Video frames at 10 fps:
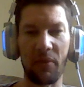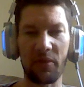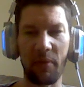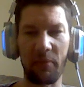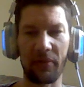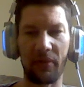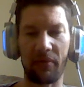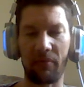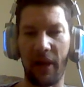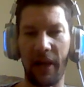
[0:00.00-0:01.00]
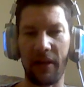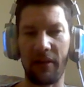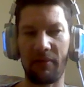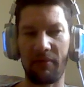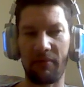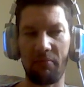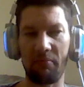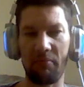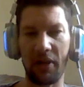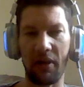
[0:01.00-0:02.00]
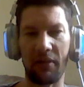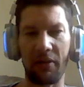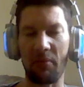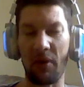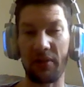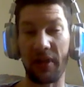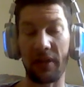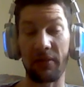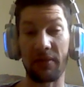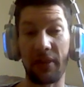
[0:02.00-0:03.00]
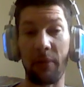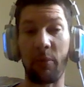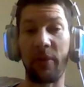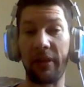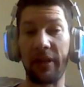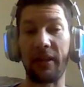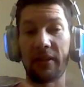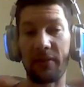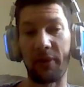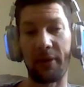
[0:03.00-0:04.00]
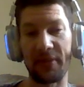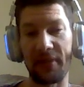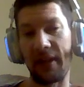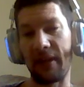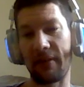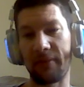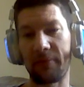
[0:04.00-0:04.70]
Most people don't ride beyond their motorcycle's capabilities. Is what I'm saying.